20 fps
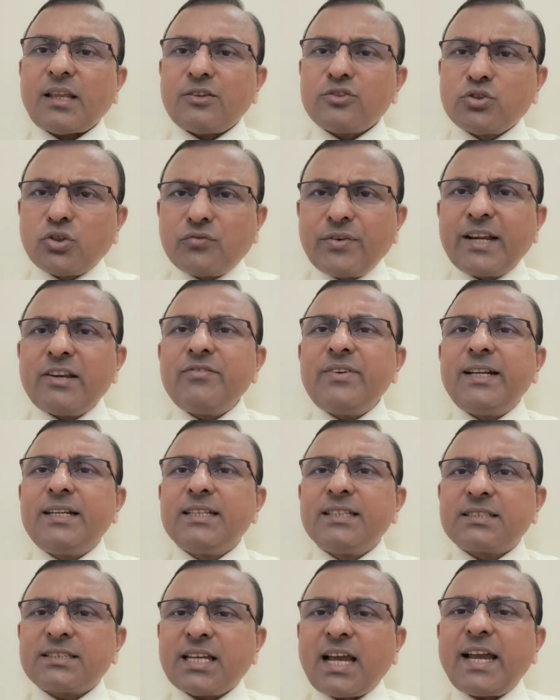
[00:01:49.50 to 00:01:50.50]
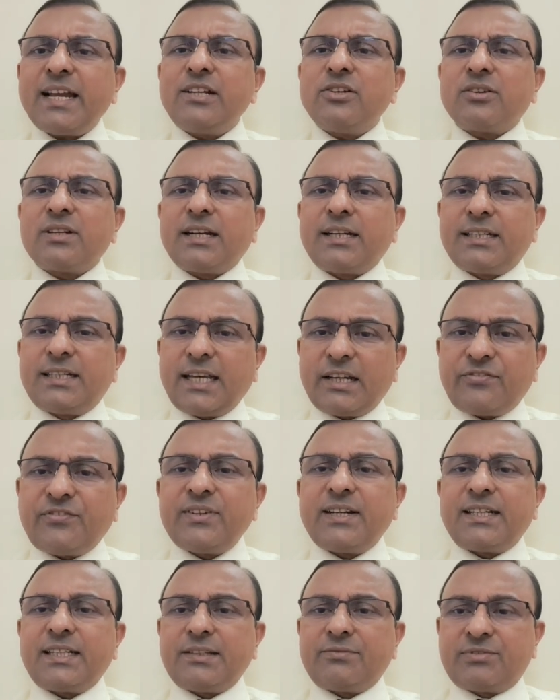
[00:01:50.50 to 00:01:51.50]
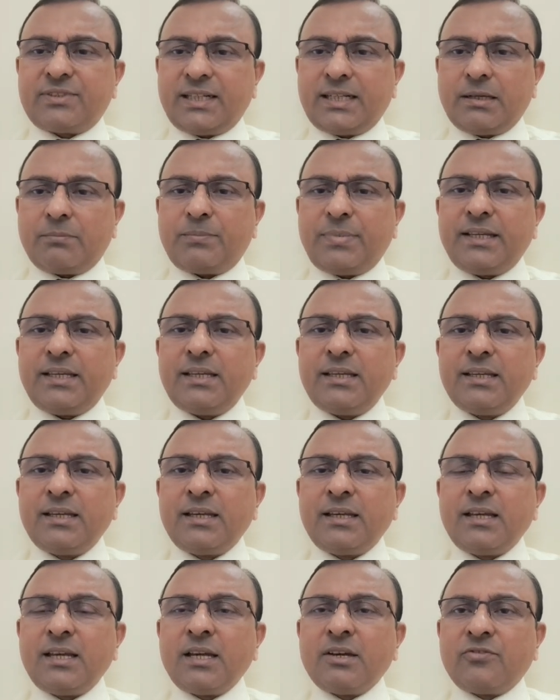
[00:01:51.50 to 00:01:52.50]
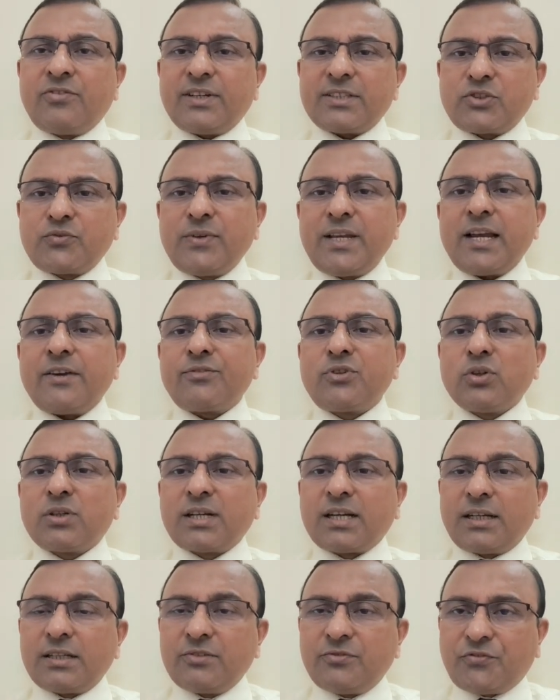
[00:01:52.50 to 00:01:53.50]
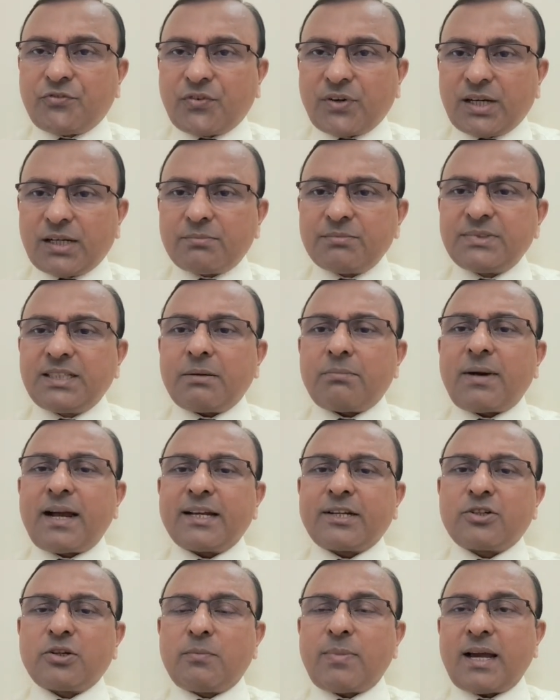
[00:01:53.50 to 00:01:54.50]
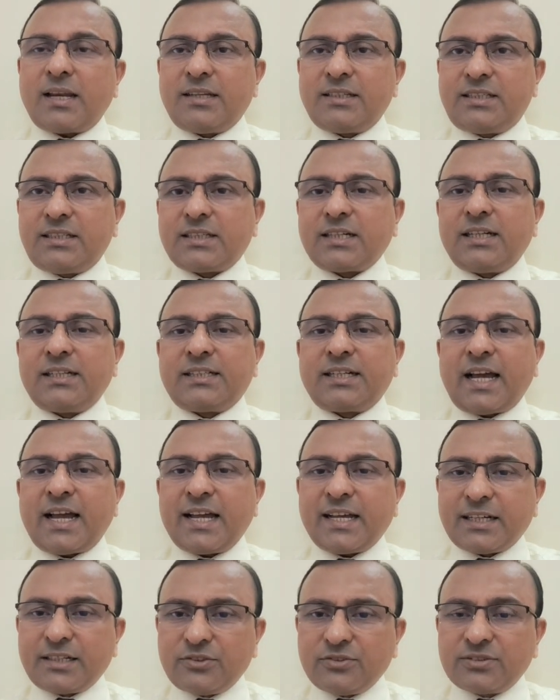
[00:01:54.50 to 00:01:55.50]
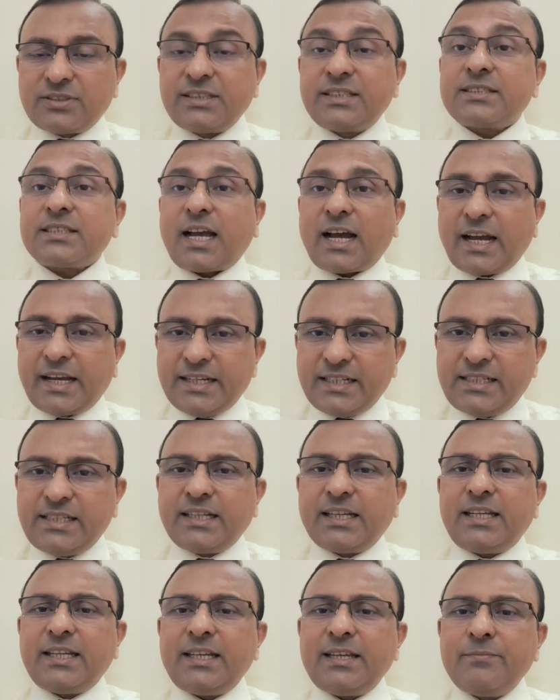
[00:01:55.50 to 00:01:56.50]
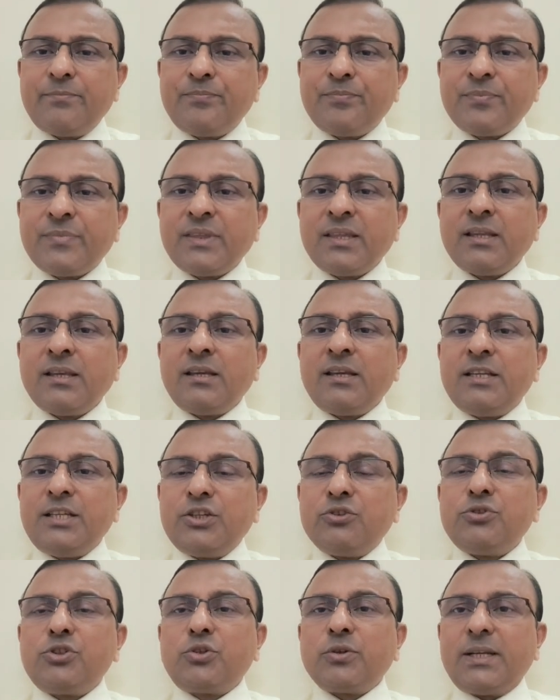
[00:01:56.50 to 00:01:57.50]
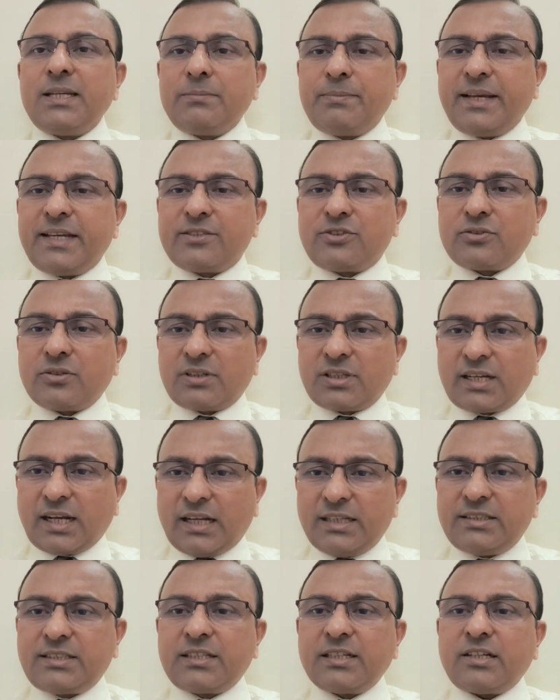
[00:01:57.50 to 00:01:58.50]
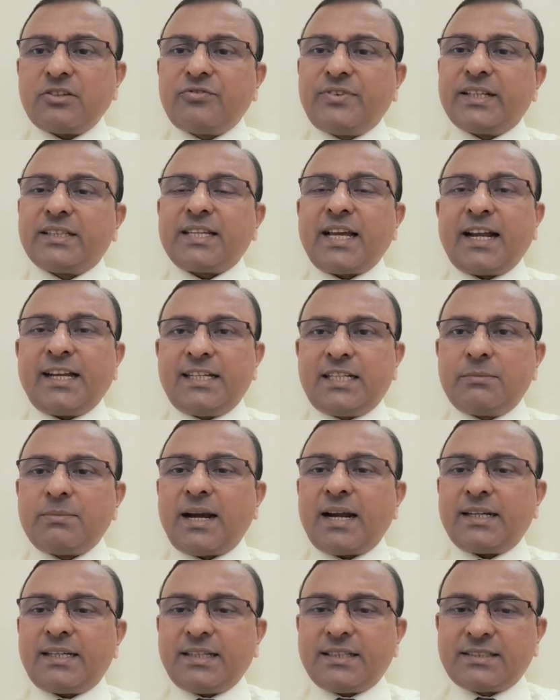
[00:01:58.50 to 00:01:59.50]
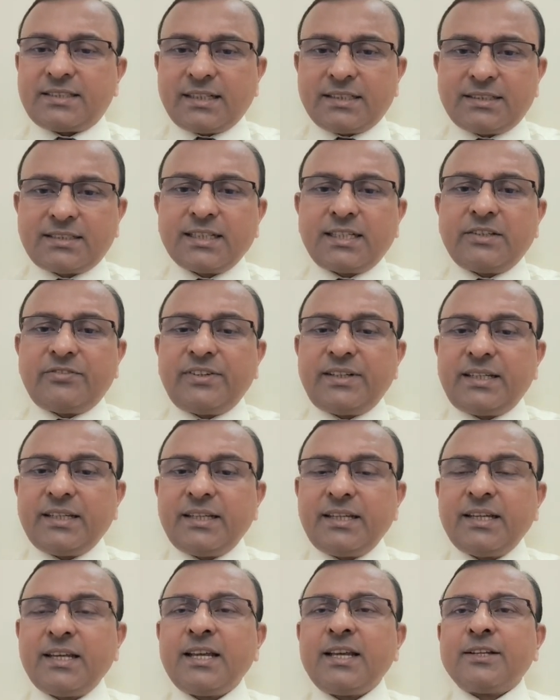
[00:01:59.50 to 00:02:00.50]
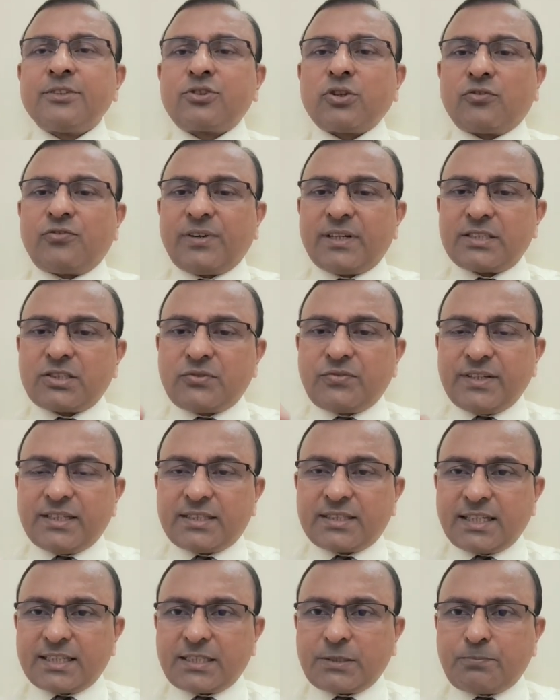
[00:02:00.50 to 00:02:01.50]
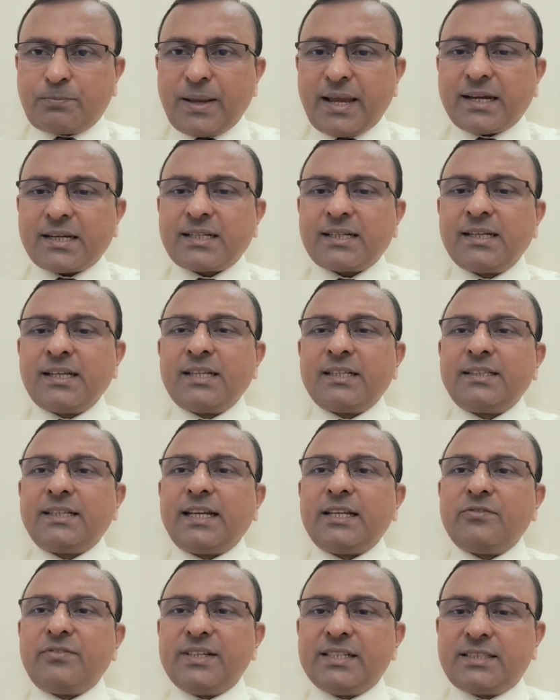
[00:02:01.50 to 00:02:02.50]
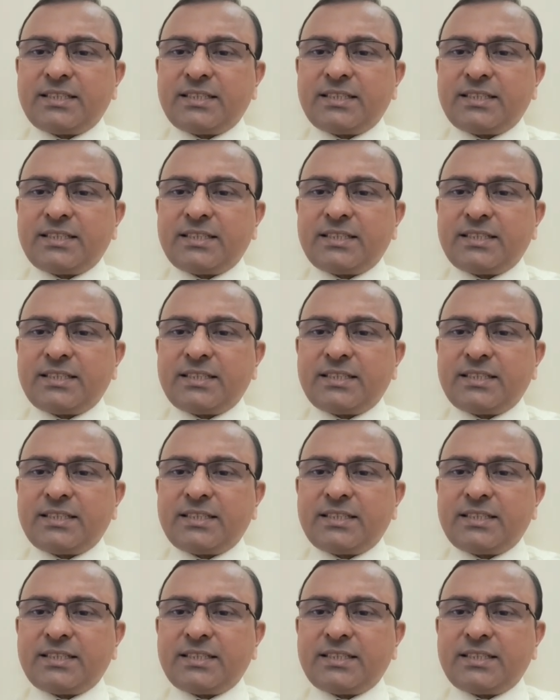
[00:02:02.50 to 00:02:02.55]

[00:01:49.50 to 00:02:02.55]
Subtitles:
So when we decide on a definitive therapy, first we have to confirm the microbiological diagnosis, ideally usually based on culture with antibiotic sensitivity. So first we suspect, then we